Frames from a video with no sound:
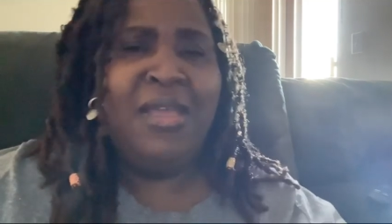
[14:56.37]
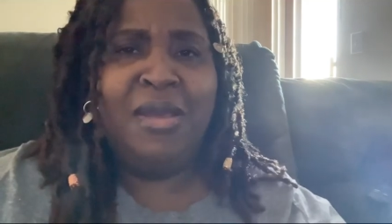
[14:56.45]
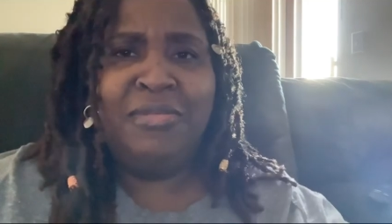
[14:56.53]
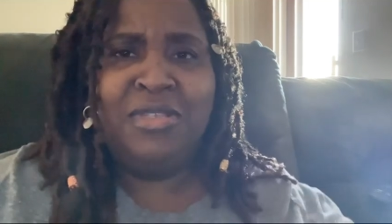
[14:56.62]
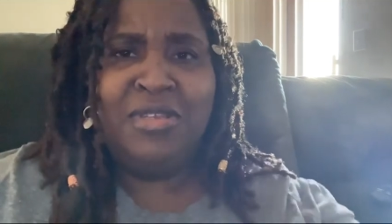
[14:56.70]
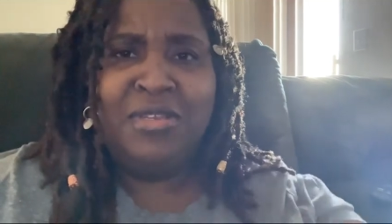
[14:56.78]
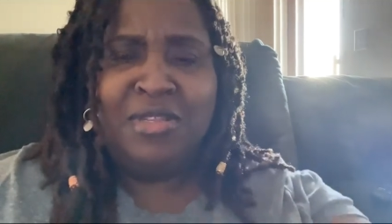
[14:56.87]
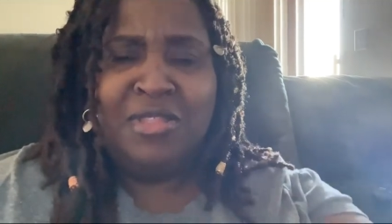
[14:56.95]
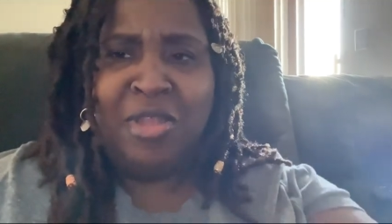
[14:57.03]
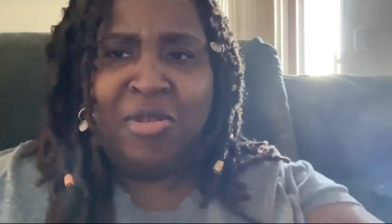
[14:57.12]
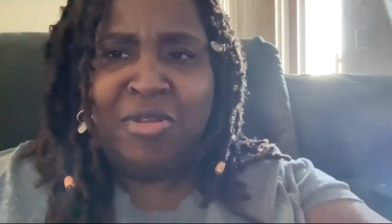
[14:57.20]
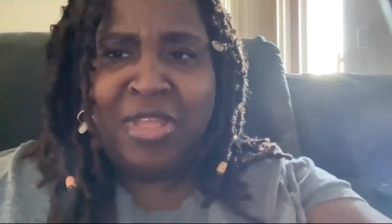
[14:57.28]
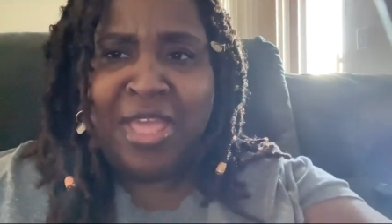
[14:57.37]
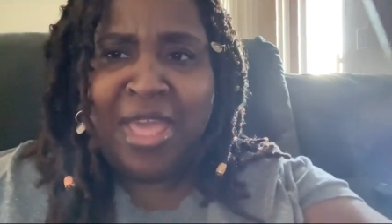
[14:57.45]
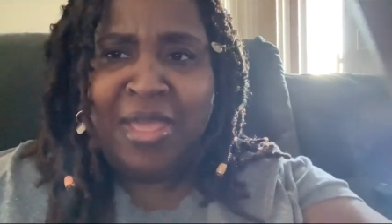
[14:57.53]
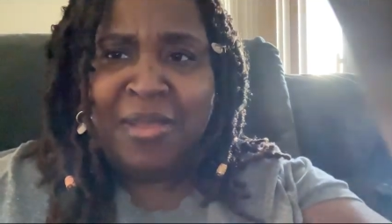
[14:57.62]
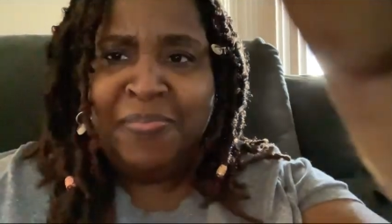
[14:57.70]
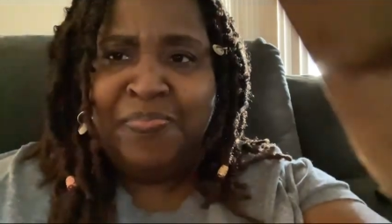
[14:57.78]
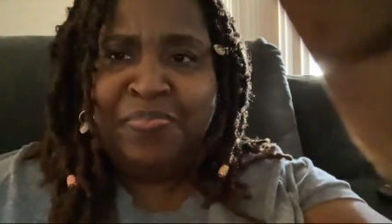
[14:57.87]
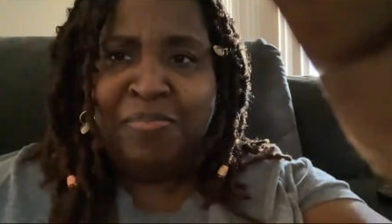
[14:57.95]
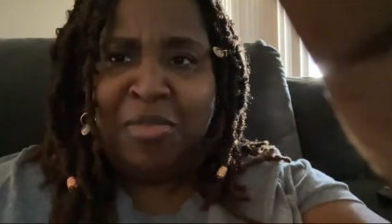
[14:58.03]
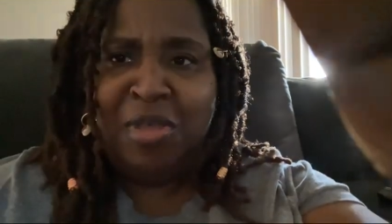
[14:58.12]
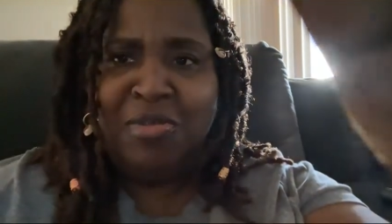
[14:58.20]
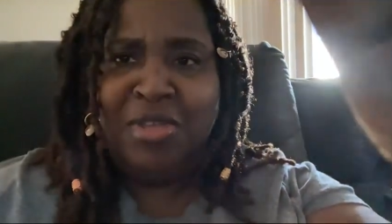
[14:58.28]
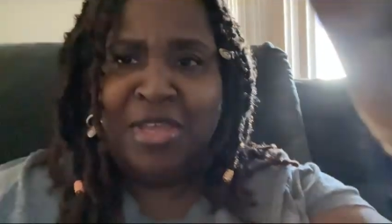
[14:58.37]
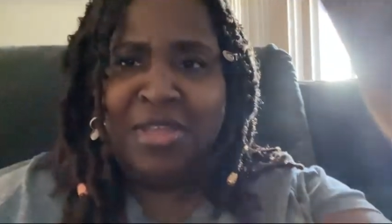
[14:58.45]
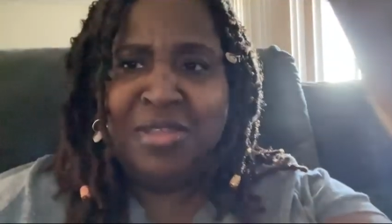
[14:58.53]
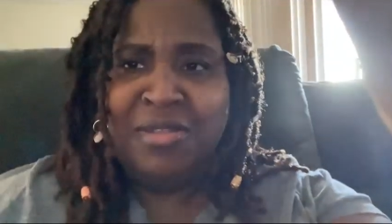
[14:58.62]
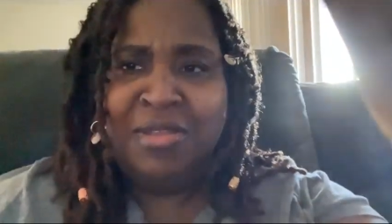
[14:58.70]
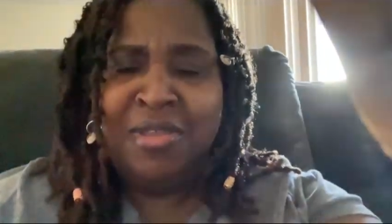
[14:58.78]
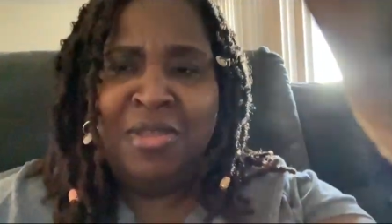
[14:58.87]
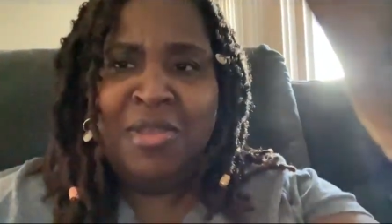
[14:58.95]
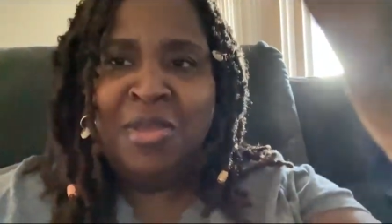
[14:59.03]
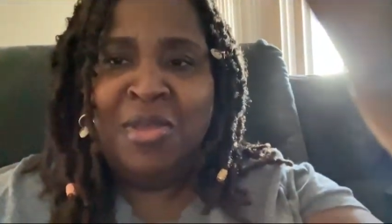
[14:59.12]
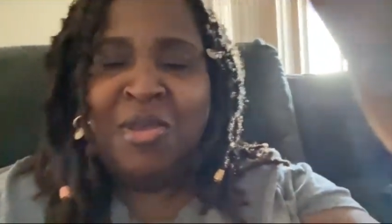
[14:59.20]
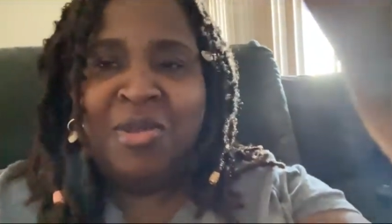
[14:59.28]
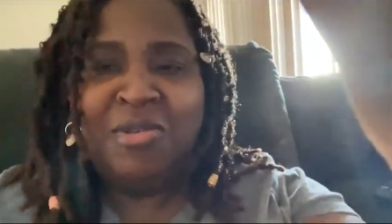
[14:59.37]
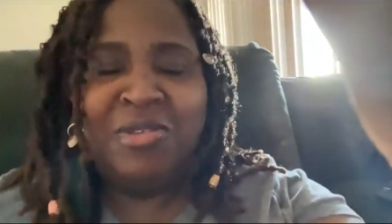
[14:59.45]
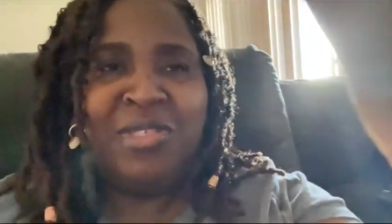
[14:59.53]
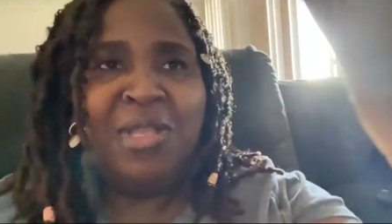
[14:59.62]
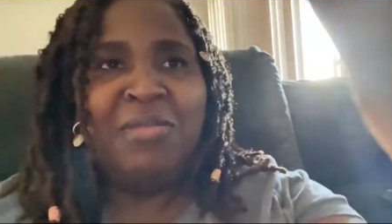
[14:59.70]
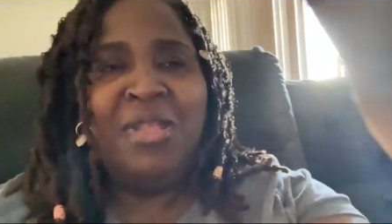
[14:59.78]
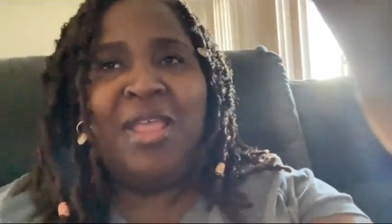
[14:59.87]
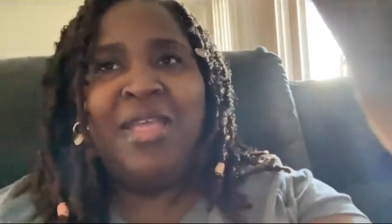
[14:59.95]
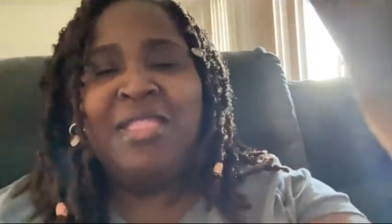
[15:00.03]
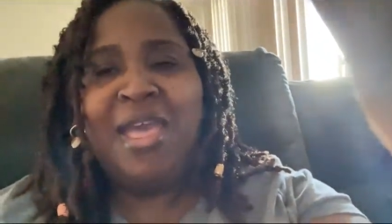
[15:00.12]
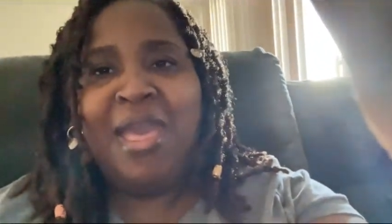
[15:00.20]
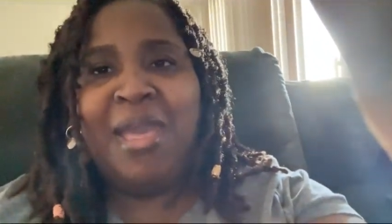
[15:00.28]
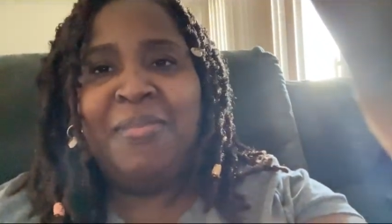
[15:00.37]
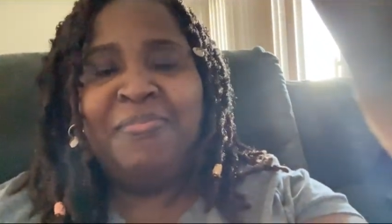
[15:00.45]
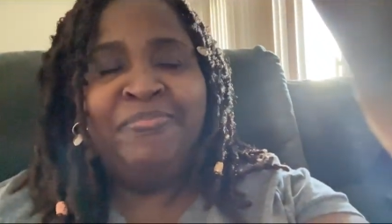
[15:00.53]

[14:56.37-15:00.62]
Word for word: up to 38 million or something like that.